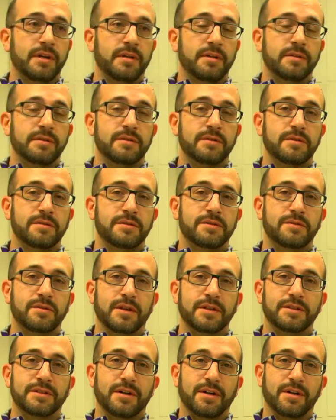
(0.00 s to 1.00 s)
to
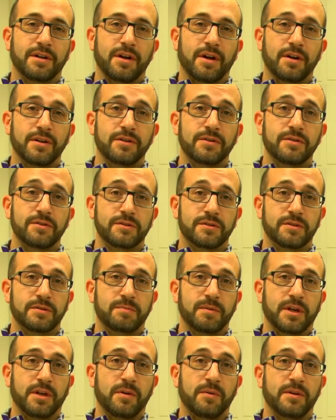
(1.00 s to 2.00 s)
stress our, our users
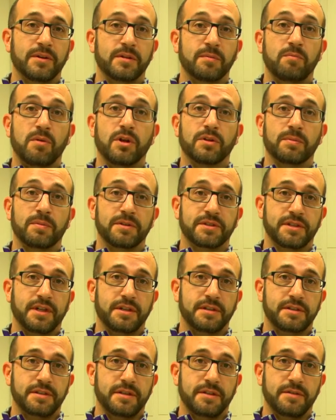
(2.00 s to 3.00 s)
by going to multiple
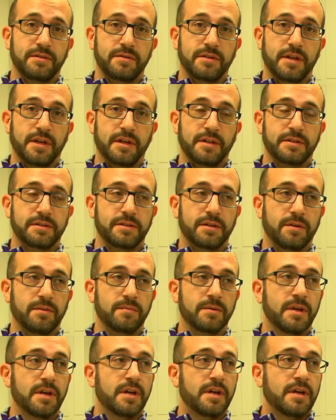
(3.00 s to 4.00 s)
sites to do that.
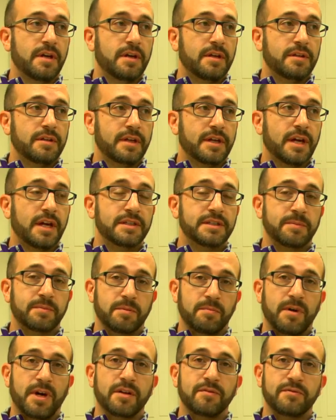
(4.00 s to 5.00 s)
So the concept
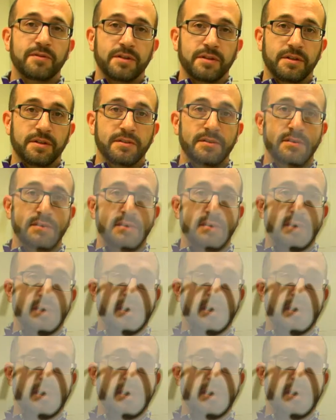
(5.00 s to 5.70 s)
of my fields